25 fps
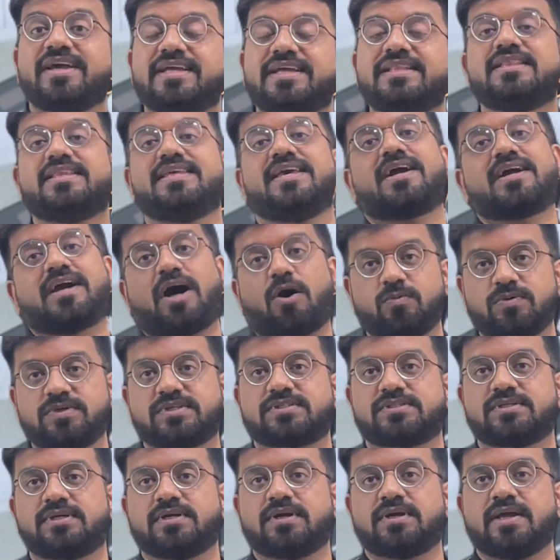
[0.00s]
in the
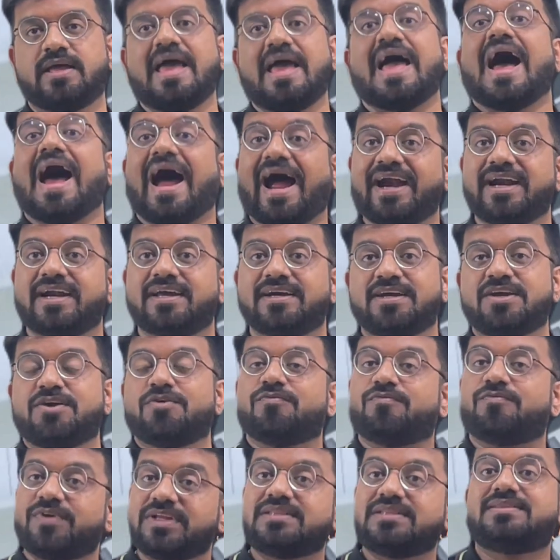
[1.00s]
accounts, and
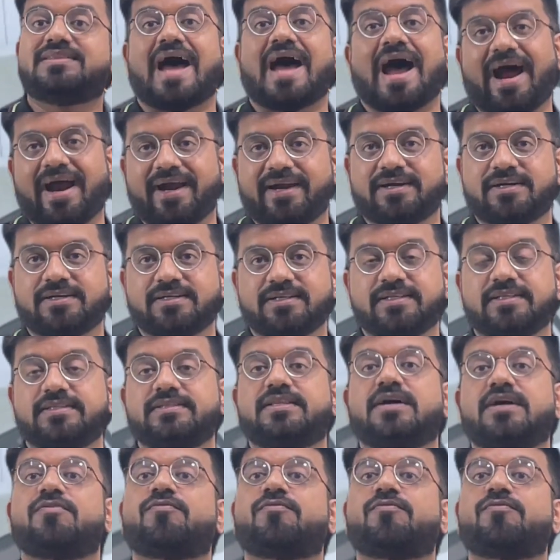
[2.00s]
with that the